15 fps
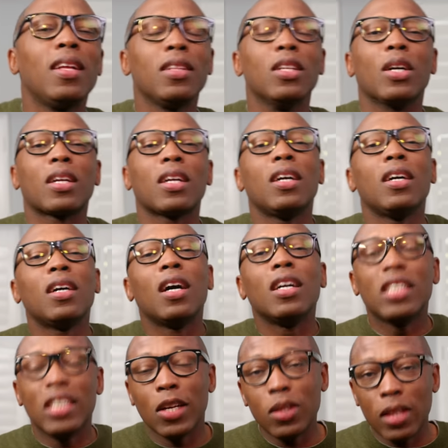Look, a
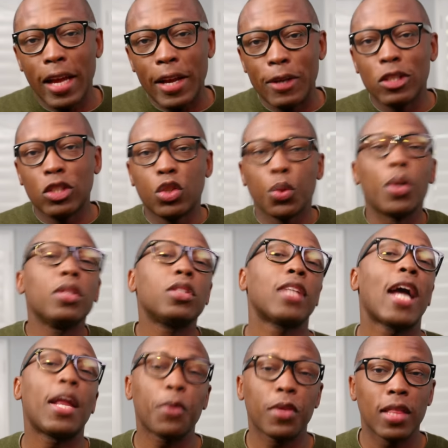year later, Jordan
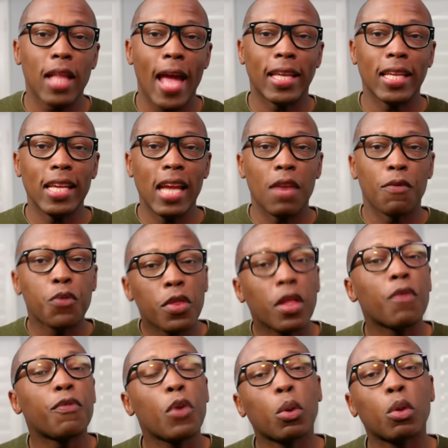signed with Nike, and for
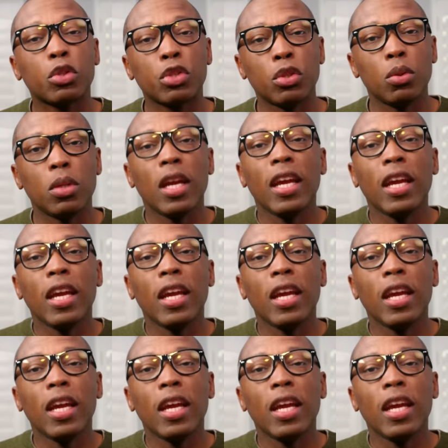their photo shoot,